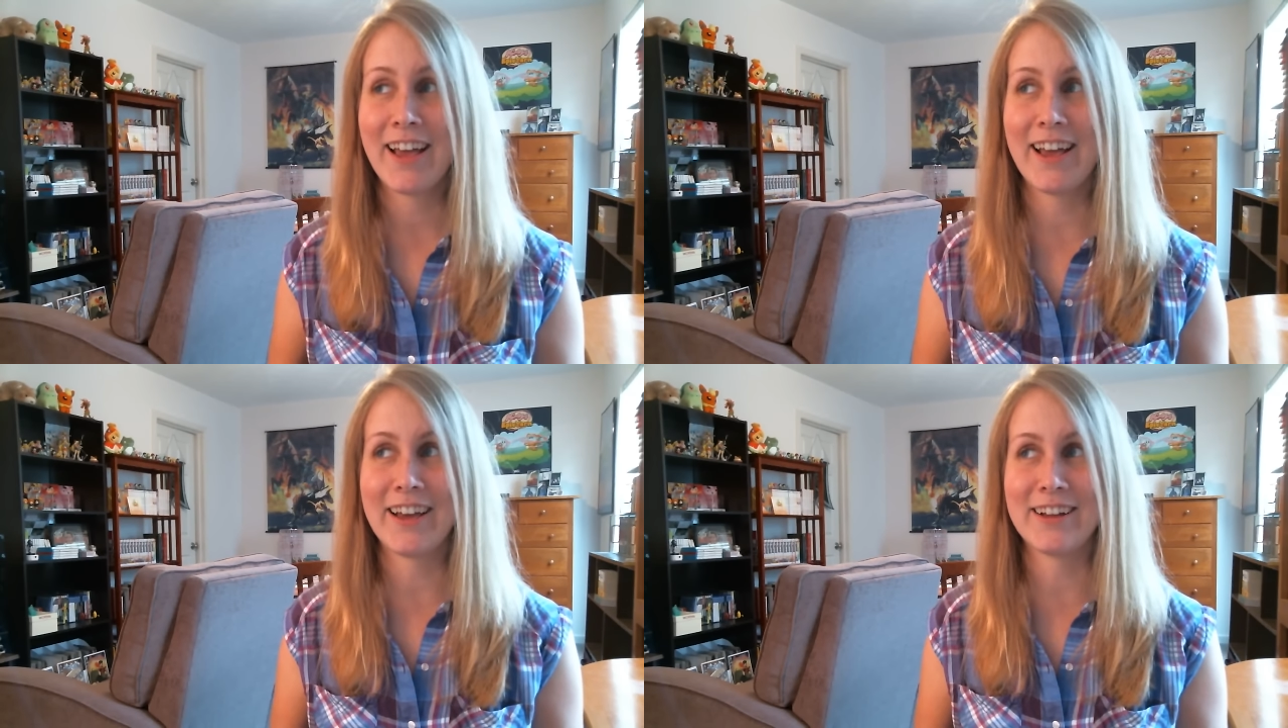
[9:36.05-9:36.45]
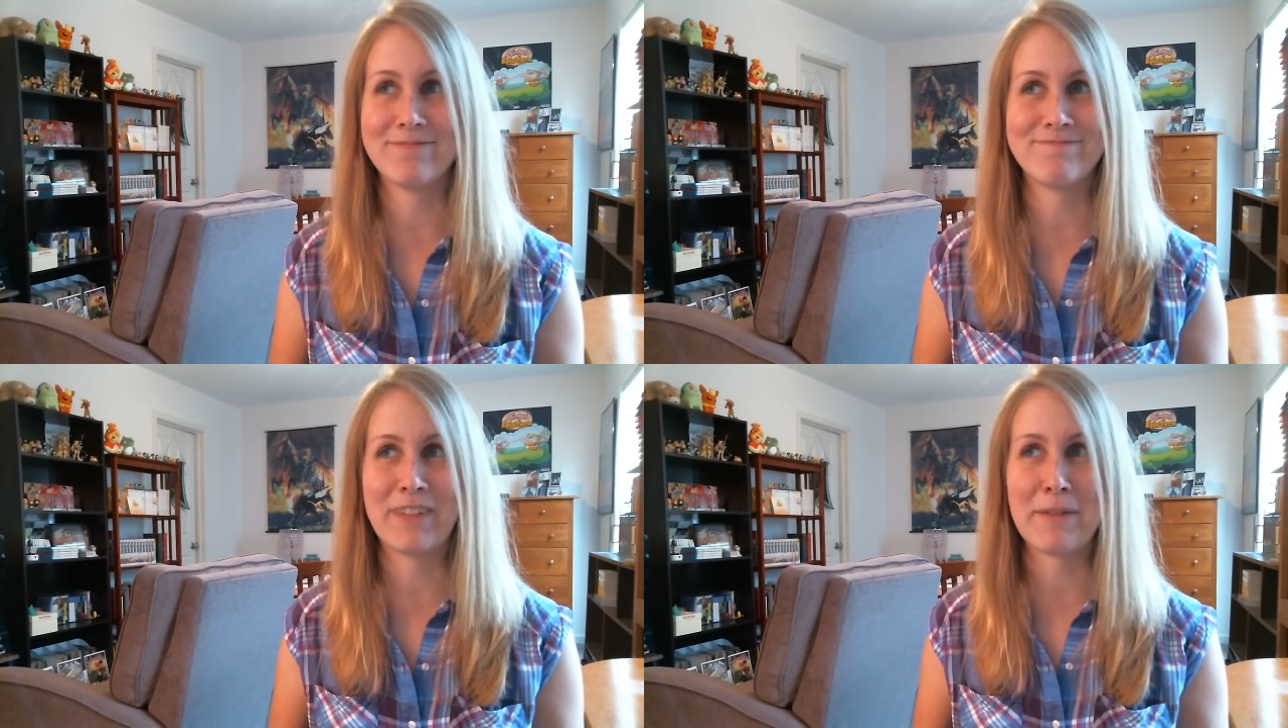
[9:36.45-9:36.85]

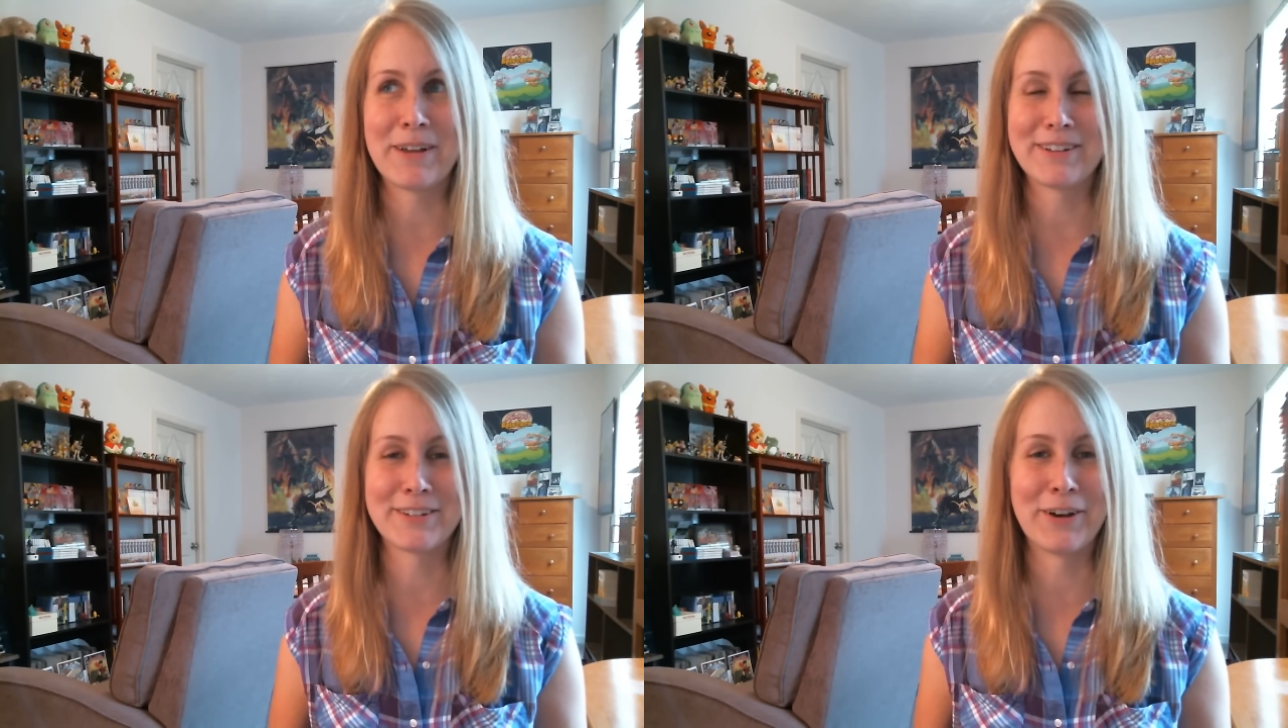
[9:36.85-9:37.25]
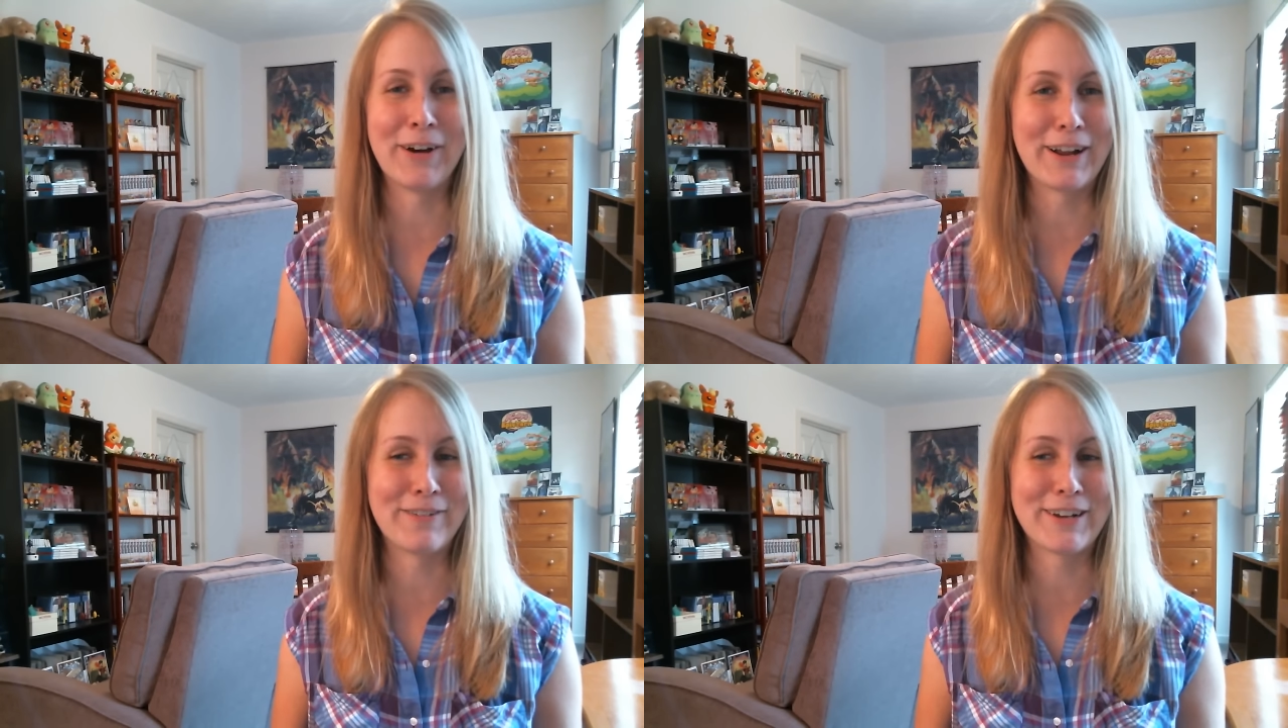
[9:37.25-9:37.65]
And I mean,
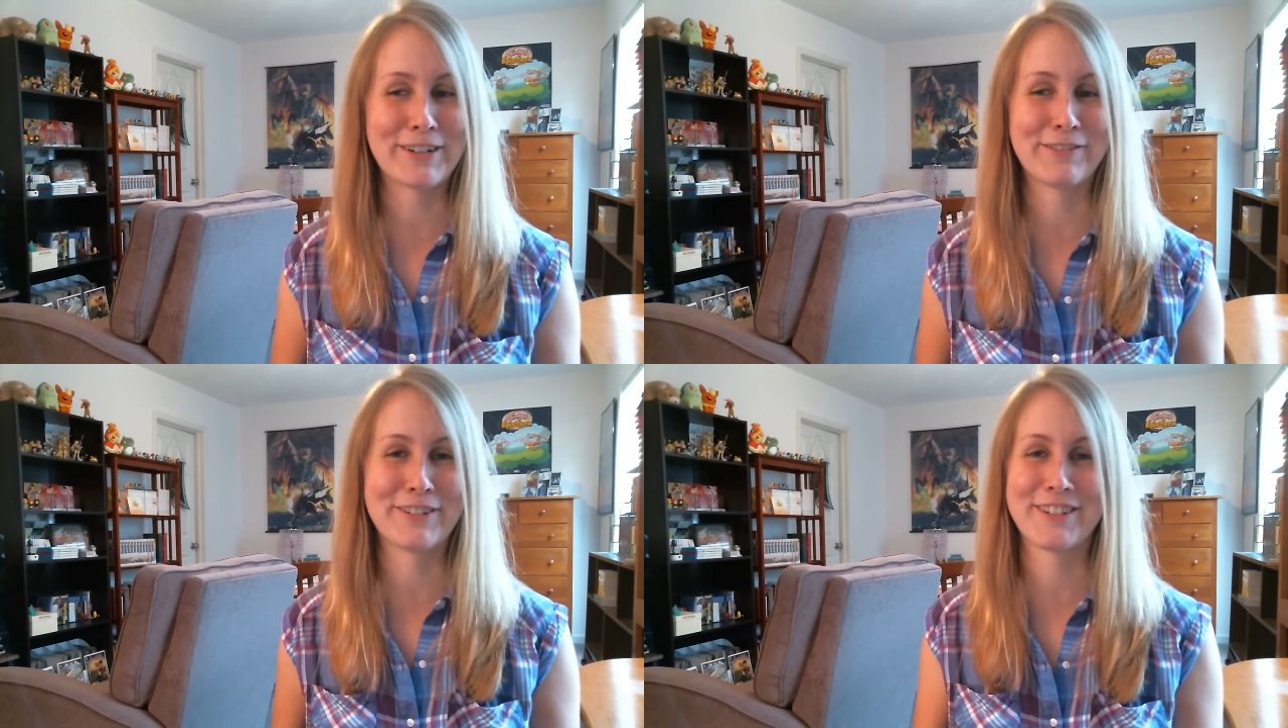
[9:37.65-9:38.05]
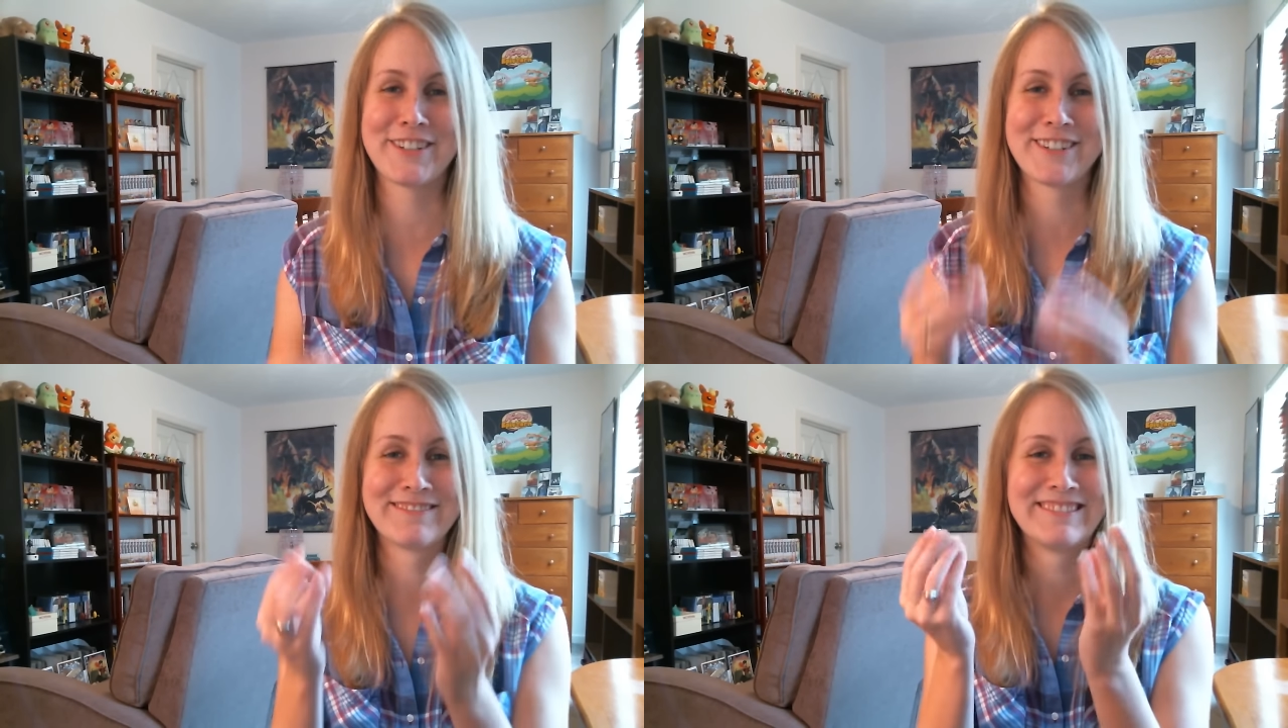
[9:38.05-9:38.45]
Toei Animation was